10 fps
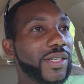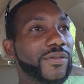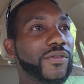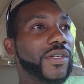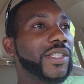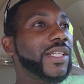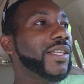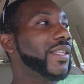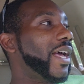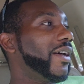
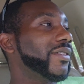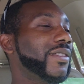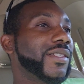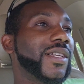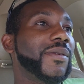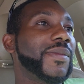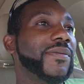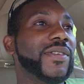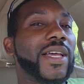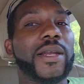14,000 or something,
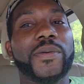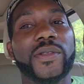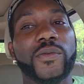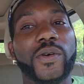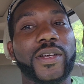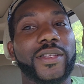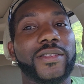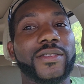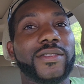and forgot to put the 1,